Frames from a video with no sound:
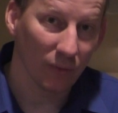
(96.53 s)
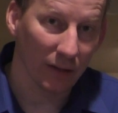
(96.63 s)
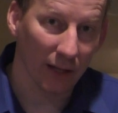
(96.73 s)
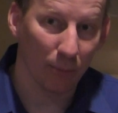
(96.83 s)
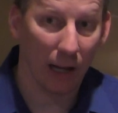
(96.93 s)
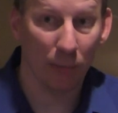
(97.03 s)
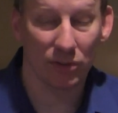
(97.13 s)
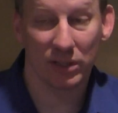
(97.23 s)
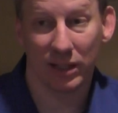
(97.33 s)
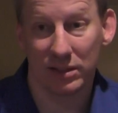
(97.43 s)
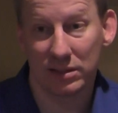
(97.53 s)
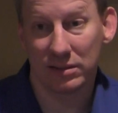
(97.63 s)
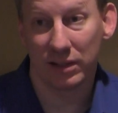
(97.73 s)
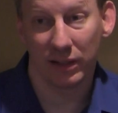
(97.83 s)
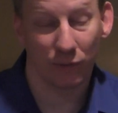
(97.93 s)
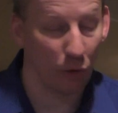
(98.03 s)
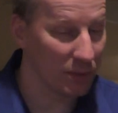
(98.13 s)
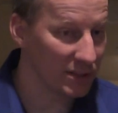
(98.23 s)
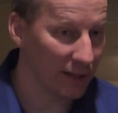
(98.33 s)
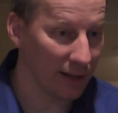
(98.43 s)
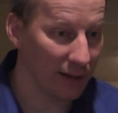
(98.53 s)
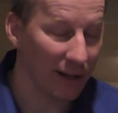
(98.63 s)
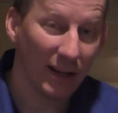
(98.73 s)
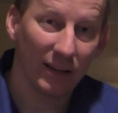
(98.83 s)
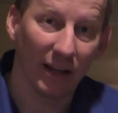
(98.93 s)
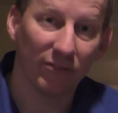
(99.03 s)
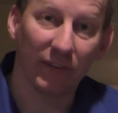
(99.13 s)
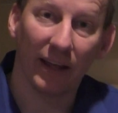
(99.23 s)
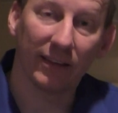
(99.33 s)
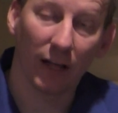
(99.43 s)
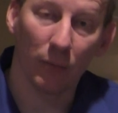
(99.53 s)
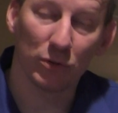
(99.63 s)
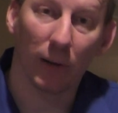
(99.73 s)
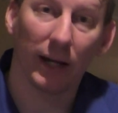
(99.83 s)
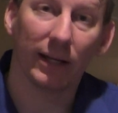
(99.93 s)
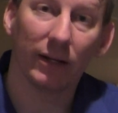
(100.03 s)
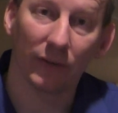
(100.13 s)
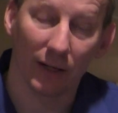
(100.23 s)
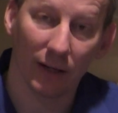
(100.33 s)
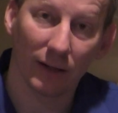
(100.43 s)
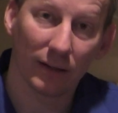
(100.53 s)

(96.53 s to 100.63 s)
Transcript: Okay, the Bible says in Romans 10 that faith comes by hearing.